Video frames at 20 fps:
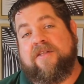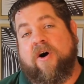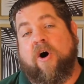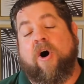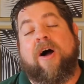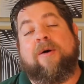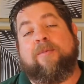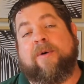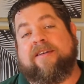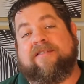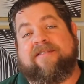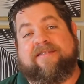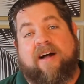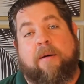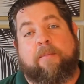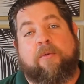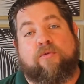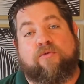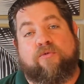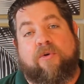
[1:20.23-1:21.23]
the High West
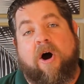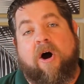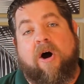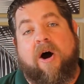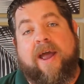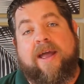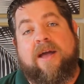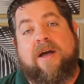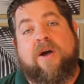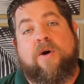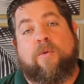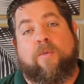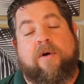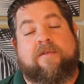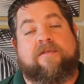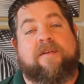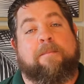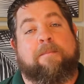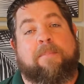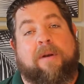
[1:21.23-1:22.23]
Double Rye
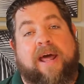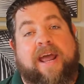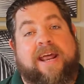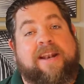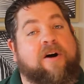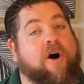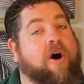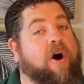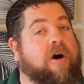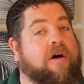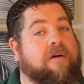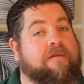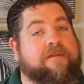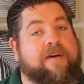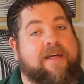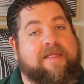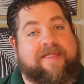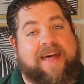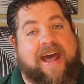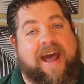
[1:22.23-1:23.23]
was a blend
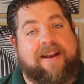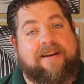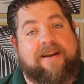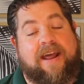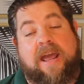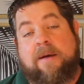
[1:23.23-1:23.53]
of that